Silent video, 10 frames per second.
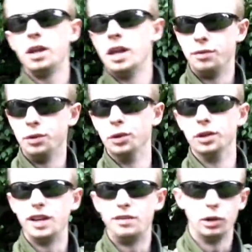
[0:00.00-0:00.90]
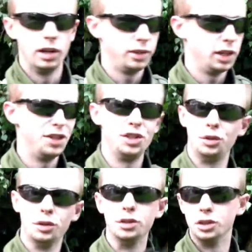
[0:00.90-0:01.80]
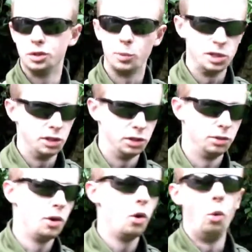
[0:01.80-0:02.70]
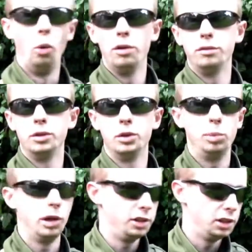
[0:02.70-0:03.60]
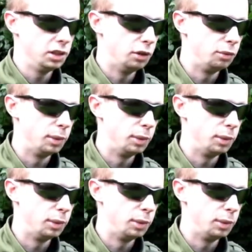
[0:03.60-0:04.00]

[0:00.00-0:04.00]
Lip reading: if you're a left-handed shooter, just switch this all over to apply to yourself.